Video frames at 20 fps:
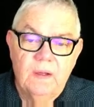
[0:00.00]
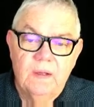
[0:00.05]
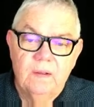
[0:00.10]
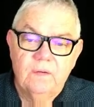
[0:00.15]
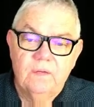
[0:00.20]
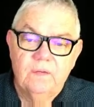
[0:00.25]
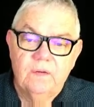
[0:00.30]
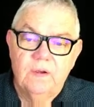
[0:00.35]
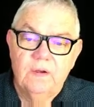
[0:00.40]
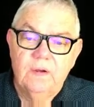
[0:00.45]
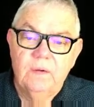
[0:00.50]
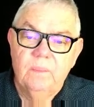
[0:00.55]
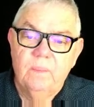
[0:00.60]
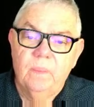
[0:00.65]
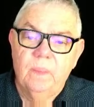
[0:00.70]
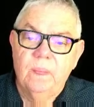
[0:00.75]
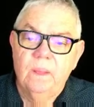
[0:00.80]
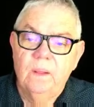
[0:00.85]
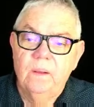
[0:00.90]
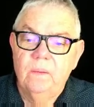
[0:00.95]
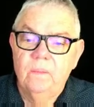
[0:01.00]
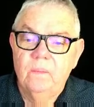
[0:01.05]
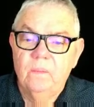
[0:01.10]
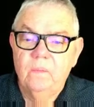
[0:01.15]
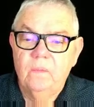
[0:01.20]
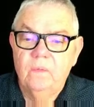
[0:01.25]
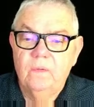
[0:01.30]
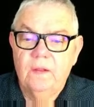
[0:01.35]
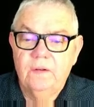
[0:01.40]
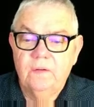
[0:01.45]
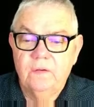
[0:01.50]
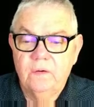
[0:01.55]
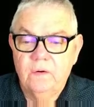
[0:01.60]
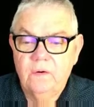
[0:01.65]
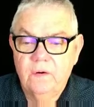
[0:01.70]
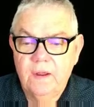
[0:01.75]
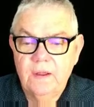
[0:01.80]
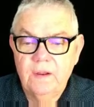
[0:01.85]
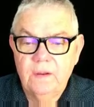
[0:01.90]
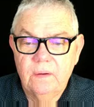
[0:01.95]
So that's a
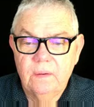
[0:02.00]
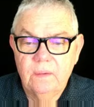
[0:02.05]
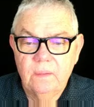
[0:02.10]
great